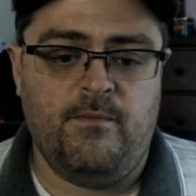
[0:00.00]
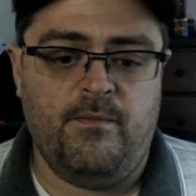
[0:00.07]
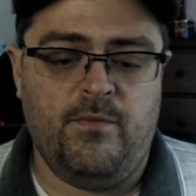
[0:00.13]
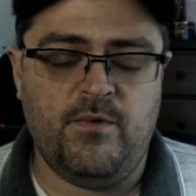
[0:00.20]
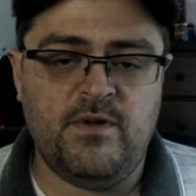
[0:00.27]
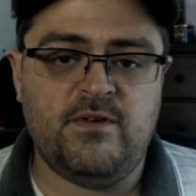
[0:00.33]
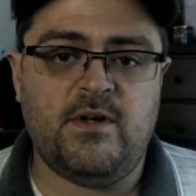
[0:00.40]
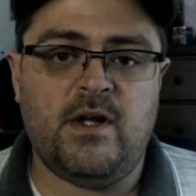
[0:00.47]
The
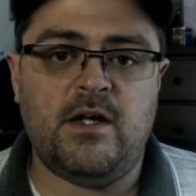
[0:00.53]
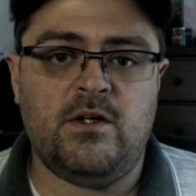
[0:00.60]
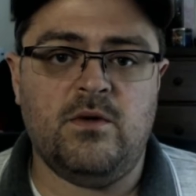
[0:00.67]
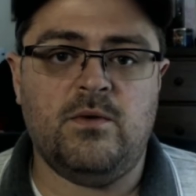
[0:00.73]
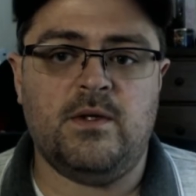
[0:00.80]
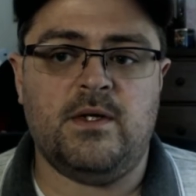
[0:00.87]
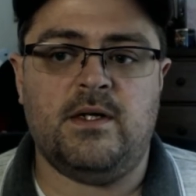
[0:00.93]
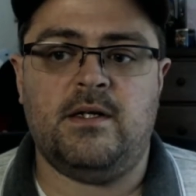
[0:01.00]
reason I
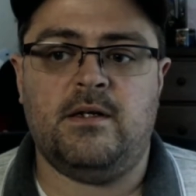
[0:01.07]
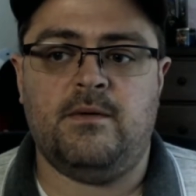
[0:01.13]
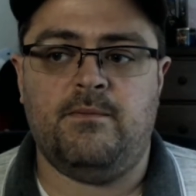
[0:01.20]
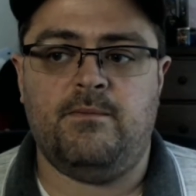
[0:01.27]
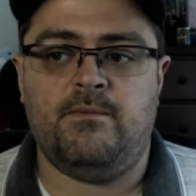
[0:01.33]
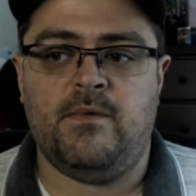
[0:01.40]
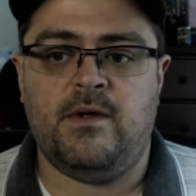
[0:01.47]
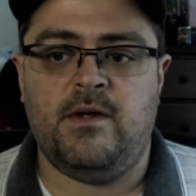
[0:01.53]
do it
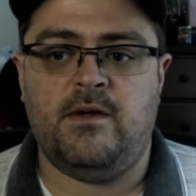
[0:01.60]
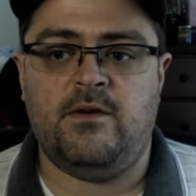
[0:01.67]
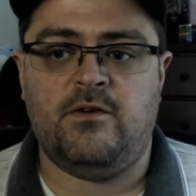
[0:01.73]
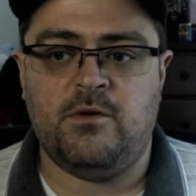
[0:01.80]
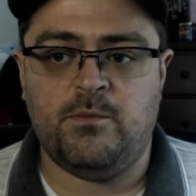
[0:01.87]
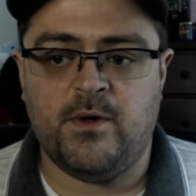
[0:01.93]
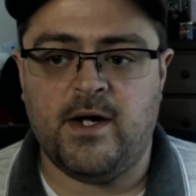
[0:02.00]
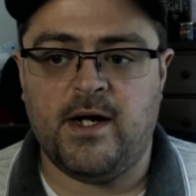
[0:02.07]
is
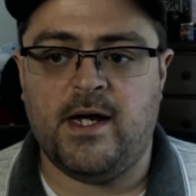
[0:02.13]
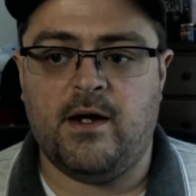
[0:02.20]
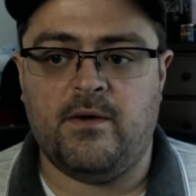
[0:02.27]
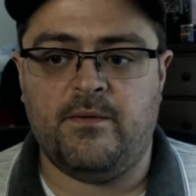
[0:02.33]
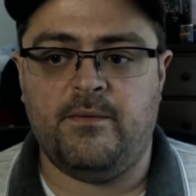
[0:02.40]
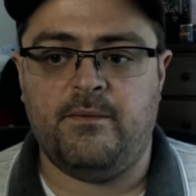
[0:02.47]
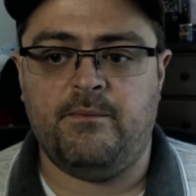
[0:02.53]
to break out.